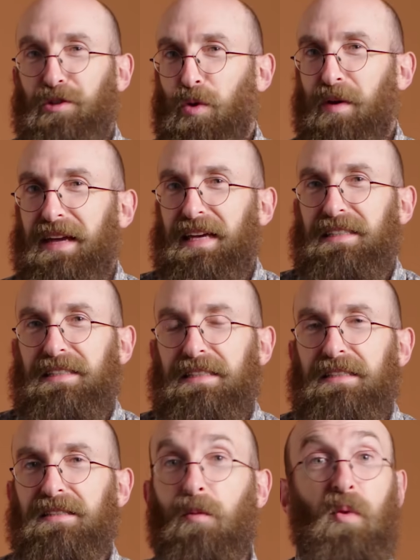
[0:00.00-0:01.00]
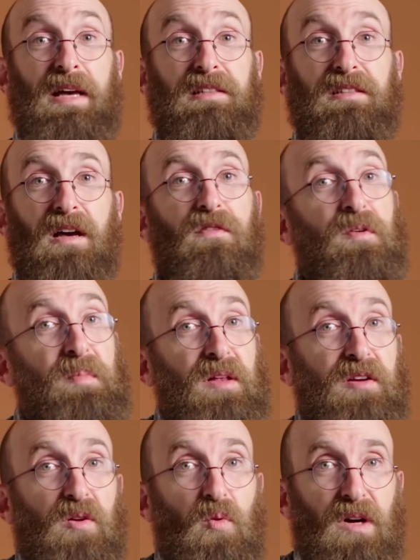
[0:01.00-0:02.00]
story is, in some ways, a
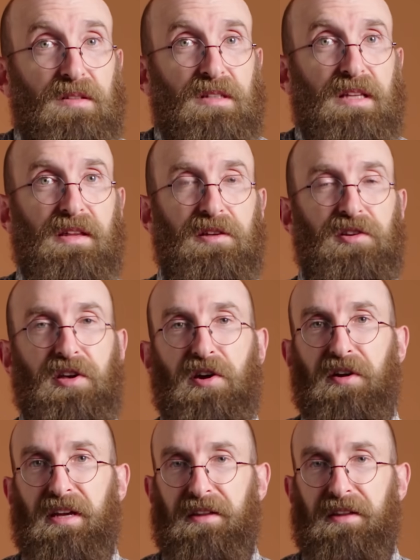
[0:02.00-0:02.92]
familiar one in the security